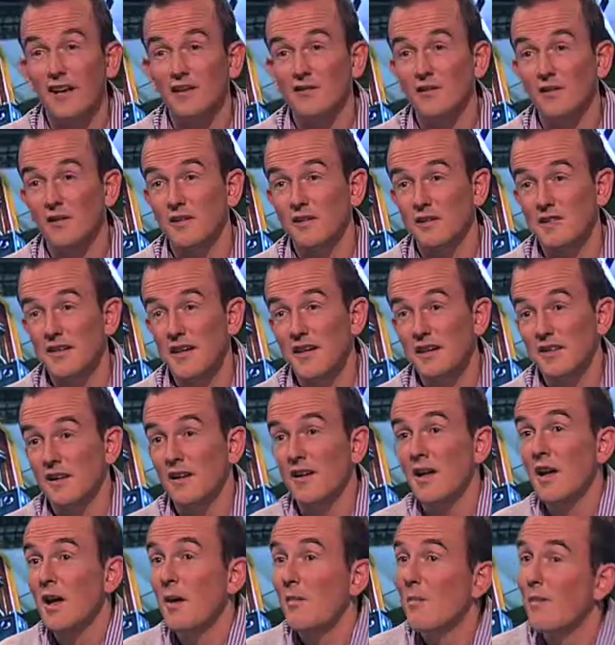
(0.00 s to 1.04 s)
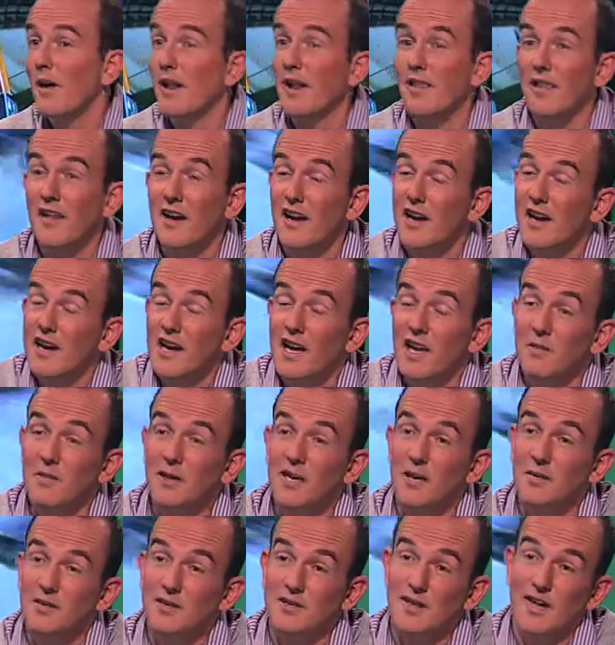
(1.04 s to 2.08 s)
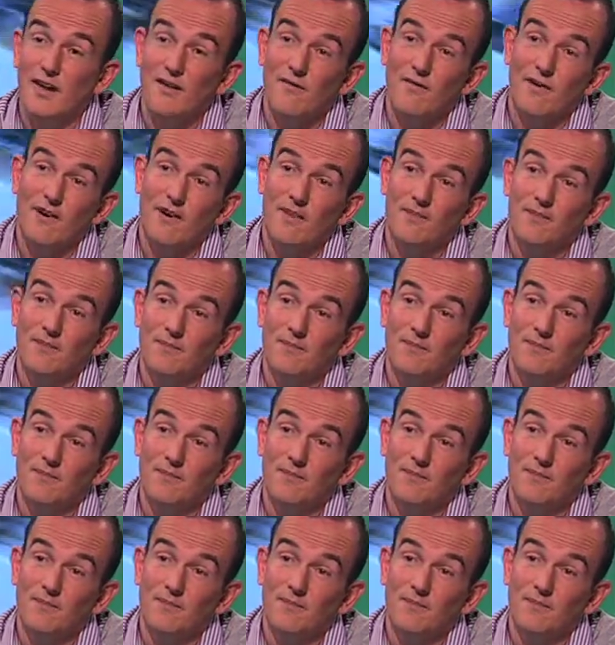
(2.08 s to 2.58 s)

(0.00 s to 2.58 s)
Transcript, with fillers: household in Sandton better than any other medium in South Africa.